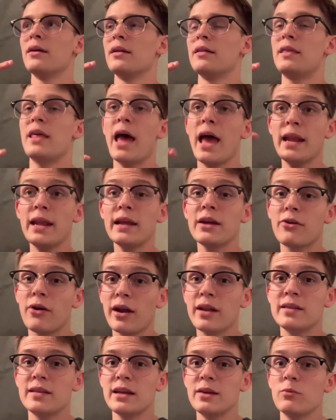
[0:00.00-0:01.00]
The ending
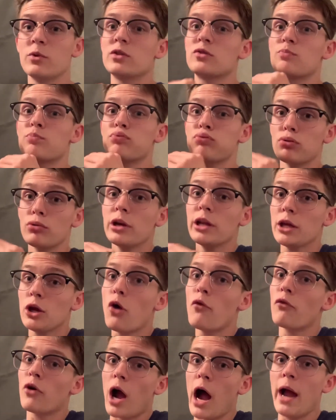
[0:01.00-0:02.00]
credit scene was pretty
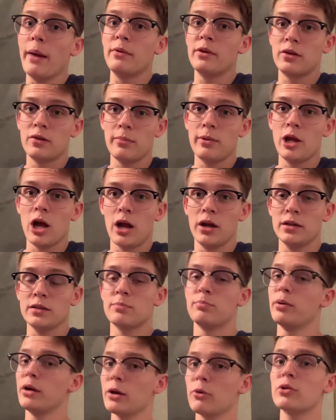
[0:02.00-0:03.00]
overhyped, to be honest,
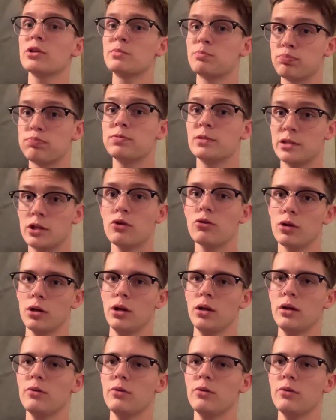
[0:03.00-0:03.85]
but it was still good.